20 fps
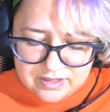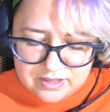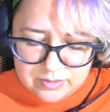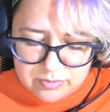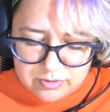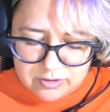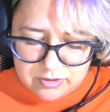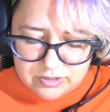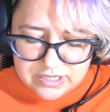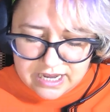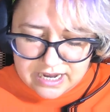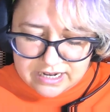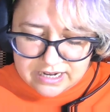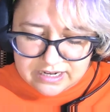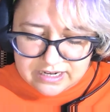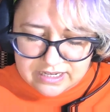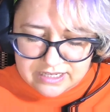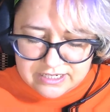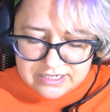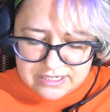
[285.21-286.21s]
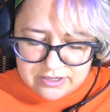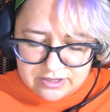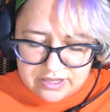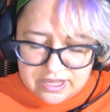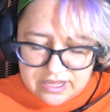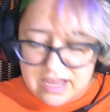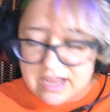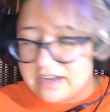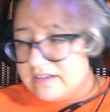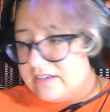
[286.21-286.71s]
protagonist or the
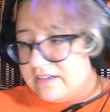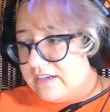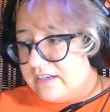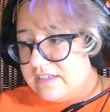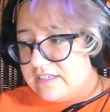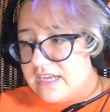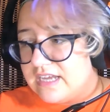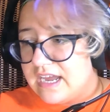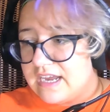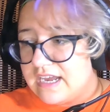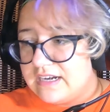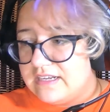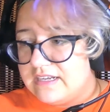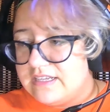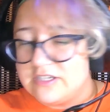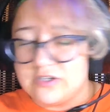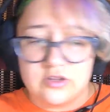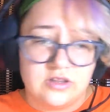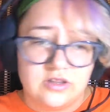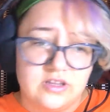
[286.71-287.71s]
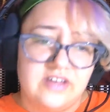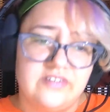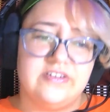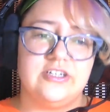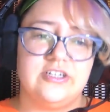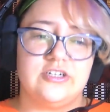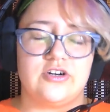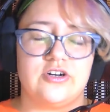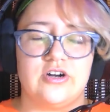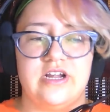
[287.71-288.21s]
antagonist or the love
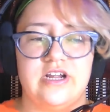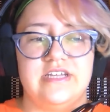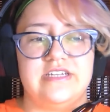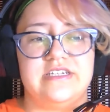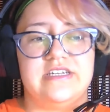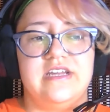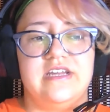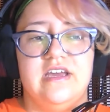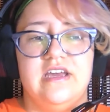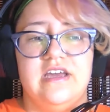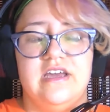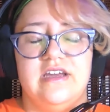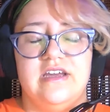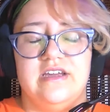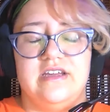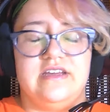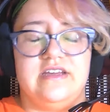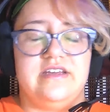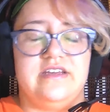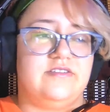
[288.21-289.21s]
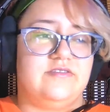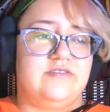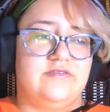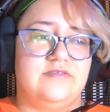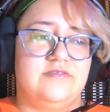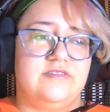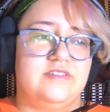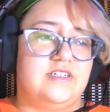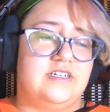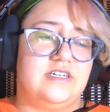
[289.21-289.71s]
interest,
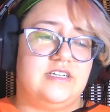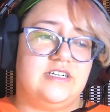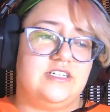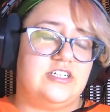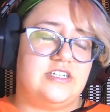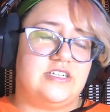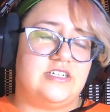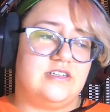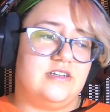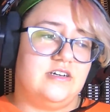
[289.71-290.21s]
I just